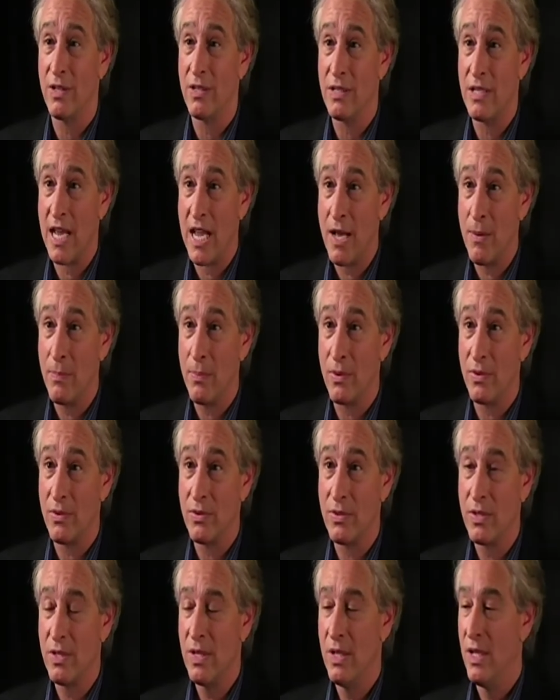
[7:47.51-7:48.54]

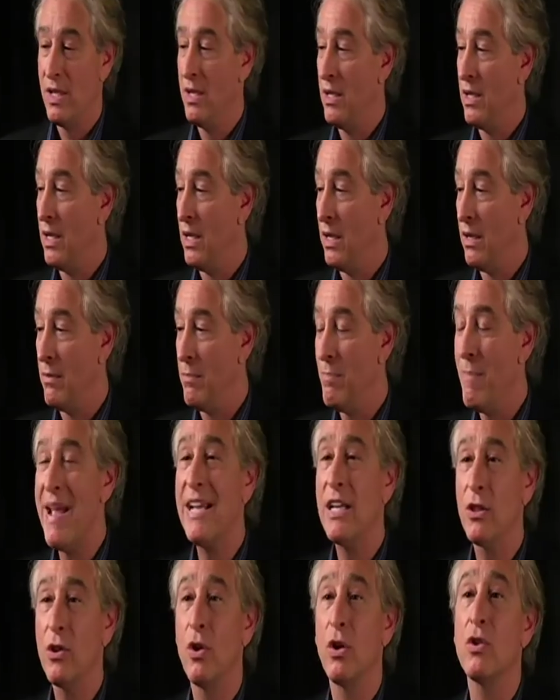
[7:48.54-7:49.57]
examples,
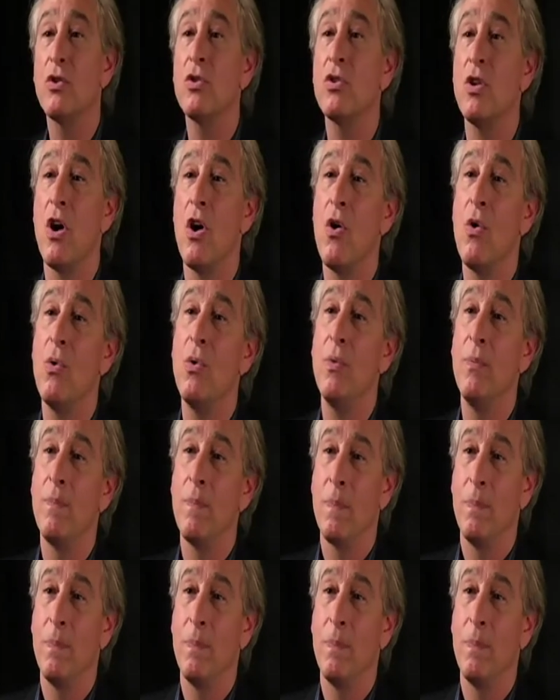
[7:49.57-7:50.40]
make it look so